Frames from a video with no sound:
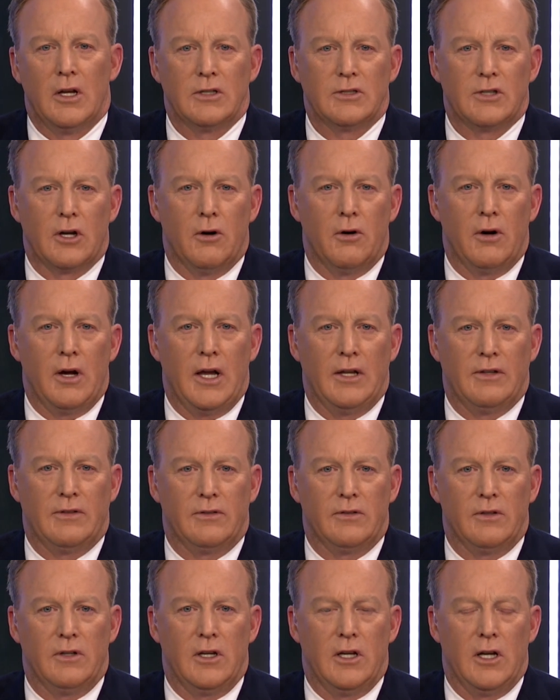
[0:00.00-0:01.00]
Because so
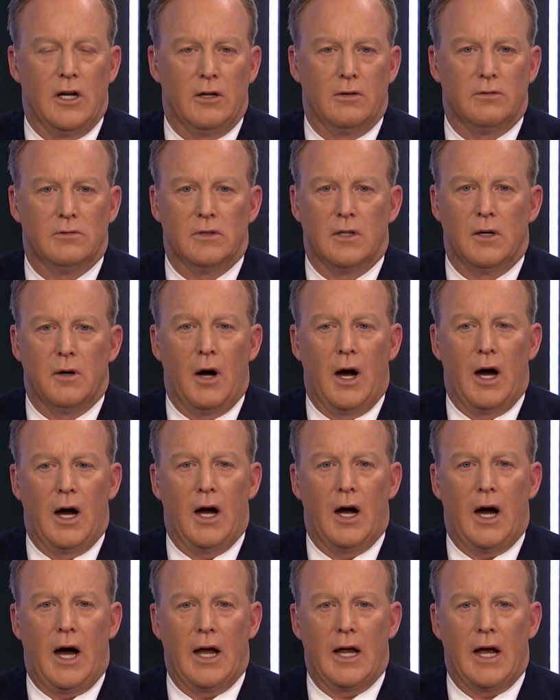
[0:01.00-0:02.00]
it's,
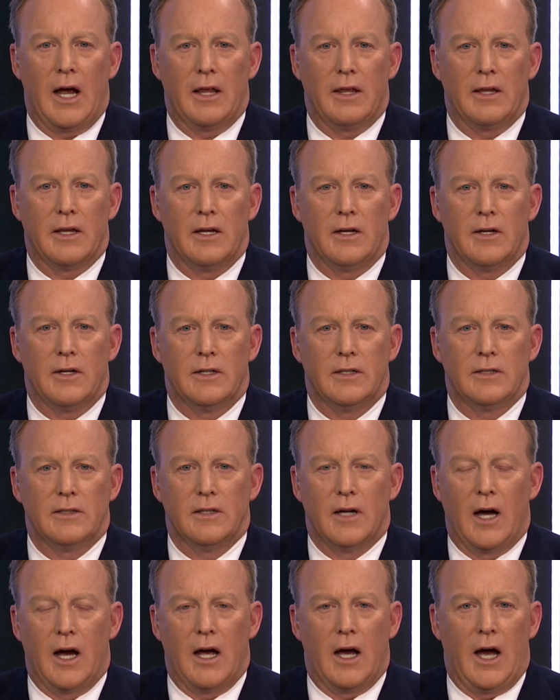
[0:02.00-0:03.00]

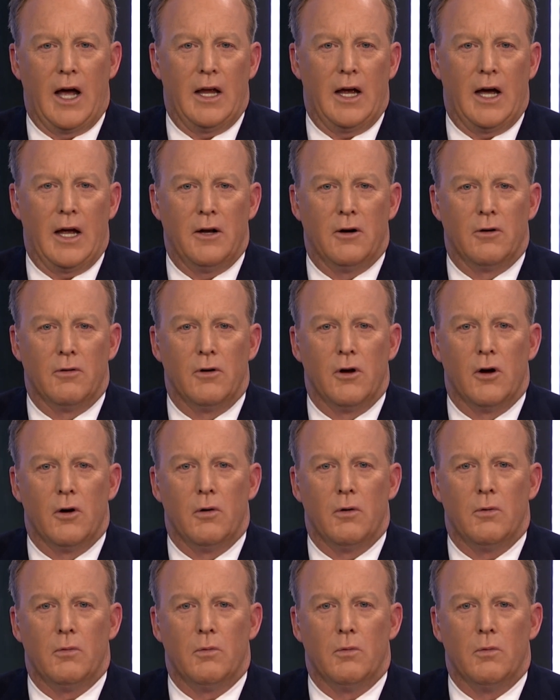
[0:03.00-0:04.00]
I don't
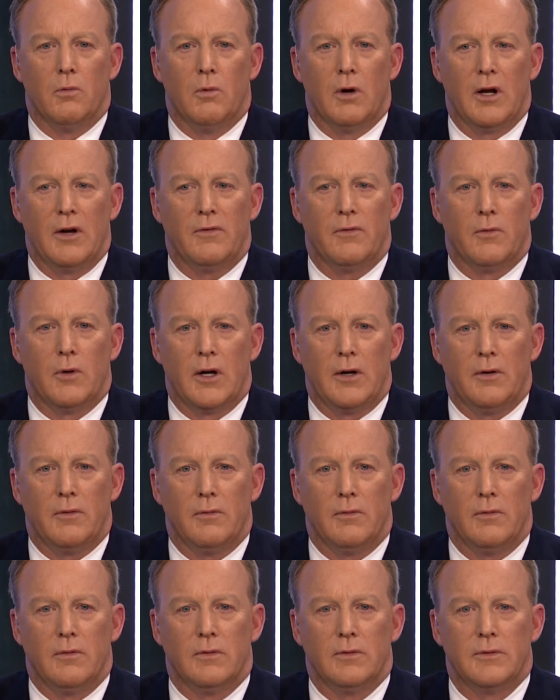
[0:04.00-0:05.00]
know what.
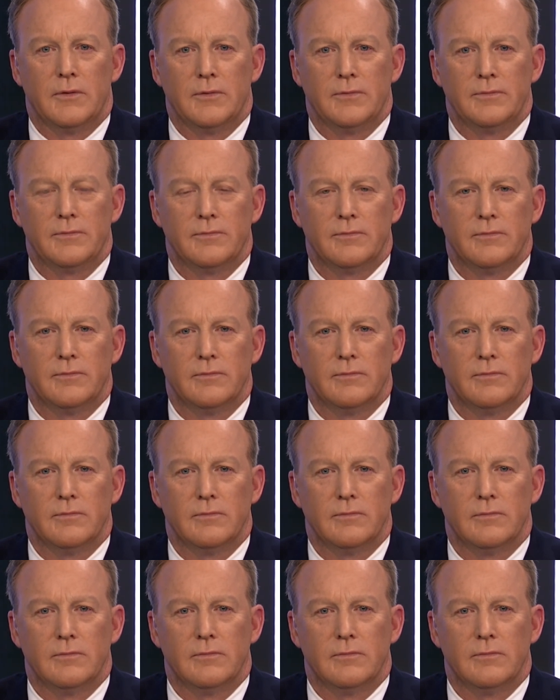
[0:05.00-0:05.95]
Sorry to